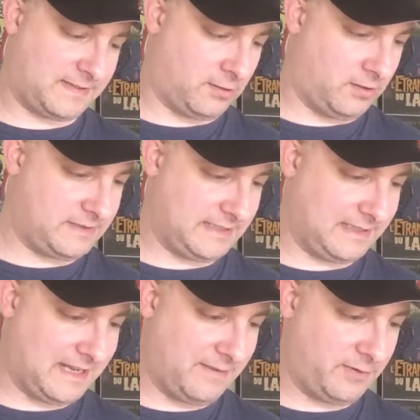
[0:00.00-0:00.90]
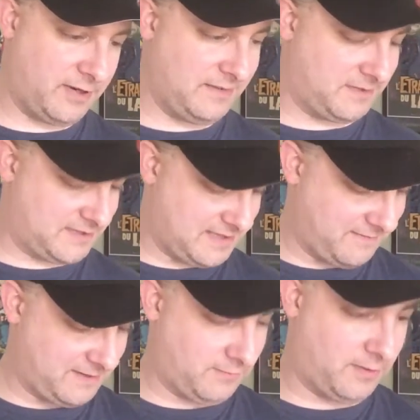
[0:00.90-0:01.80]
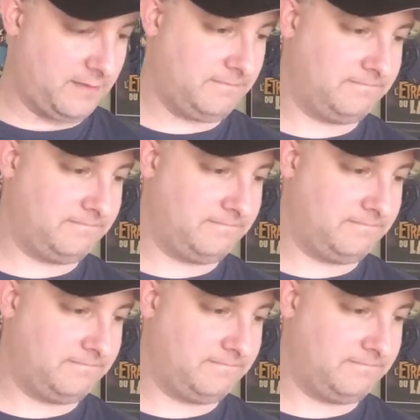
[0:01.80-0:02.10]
Haunted Library, number 71.